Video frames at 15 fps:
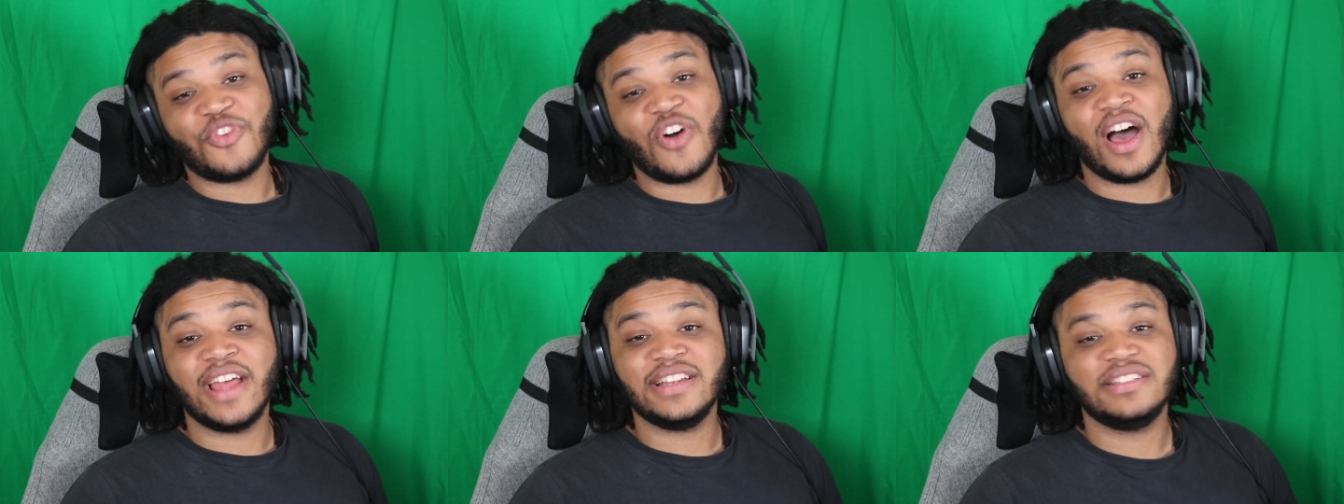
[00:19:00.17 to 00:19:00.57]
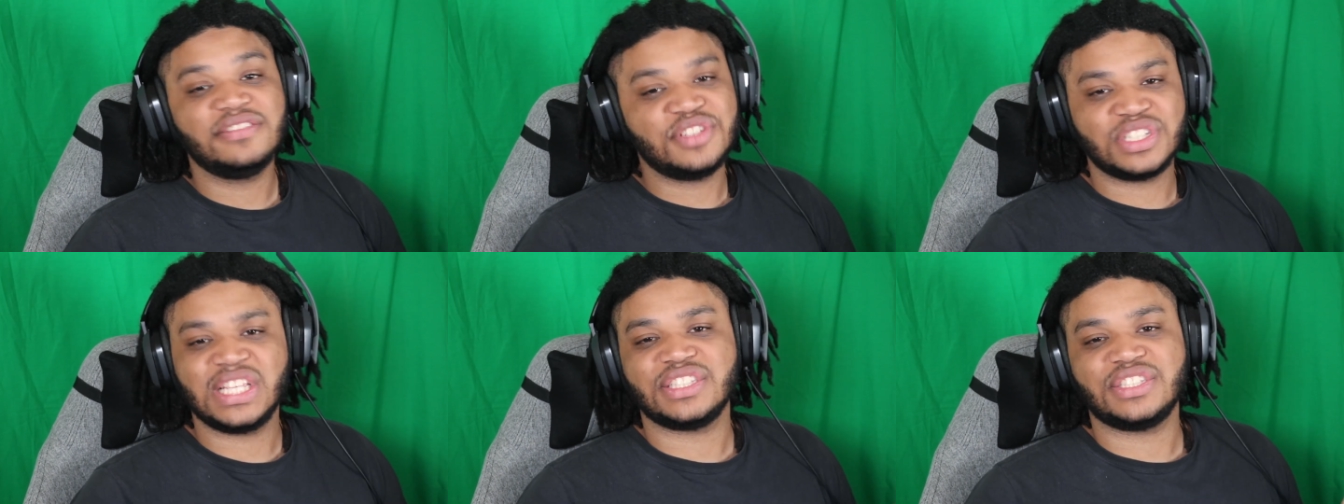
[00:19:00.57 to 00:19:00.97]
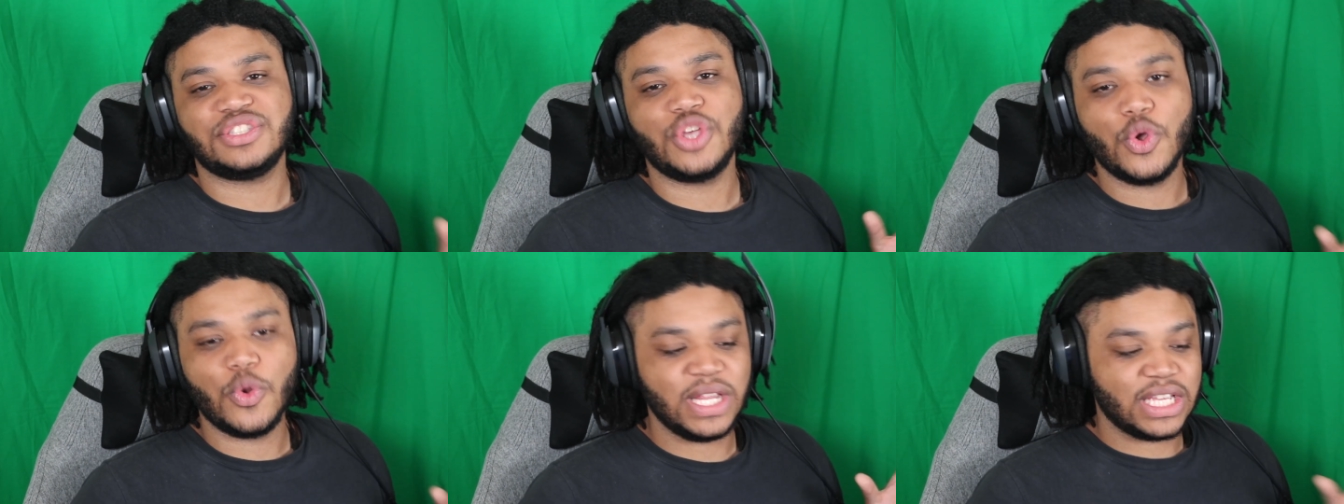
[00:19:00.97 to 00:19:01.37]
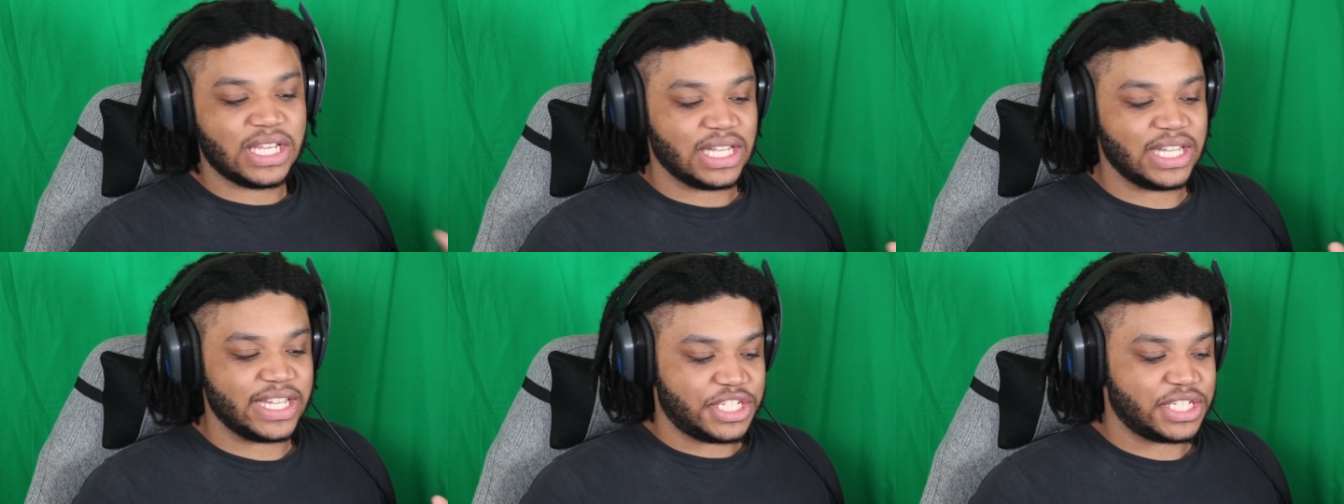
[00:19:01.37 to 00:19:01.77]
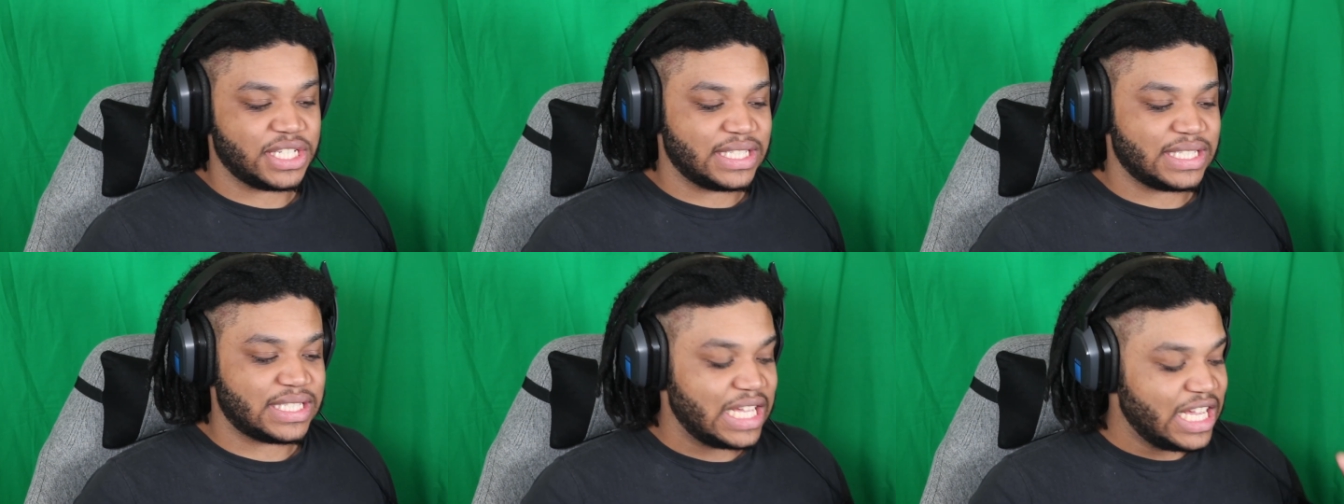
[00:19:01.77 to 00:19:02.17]
fun, just has too many
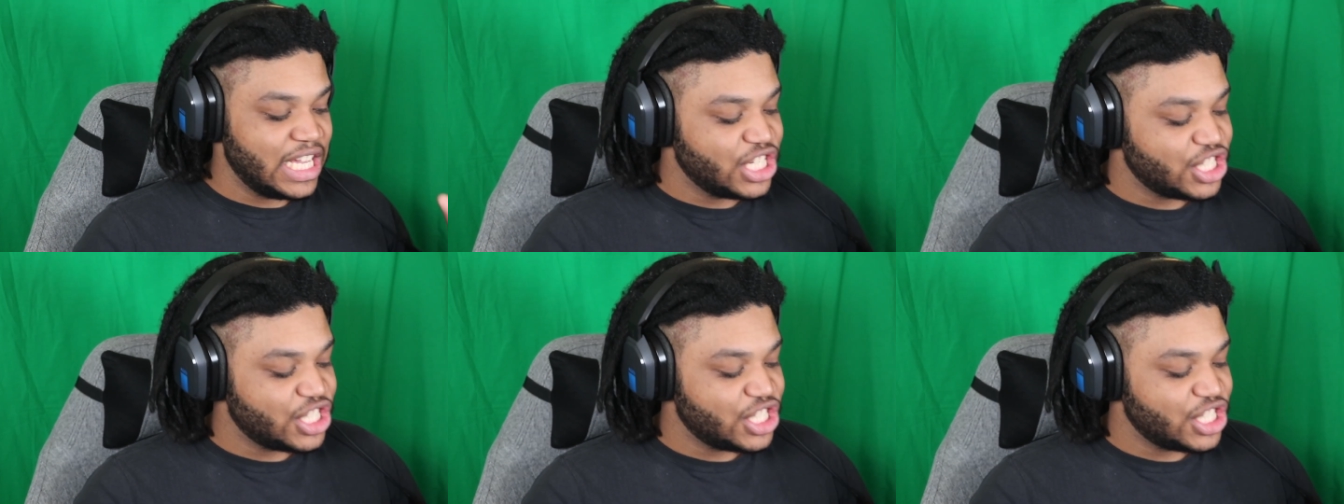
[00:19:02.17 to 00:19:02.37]
glitches.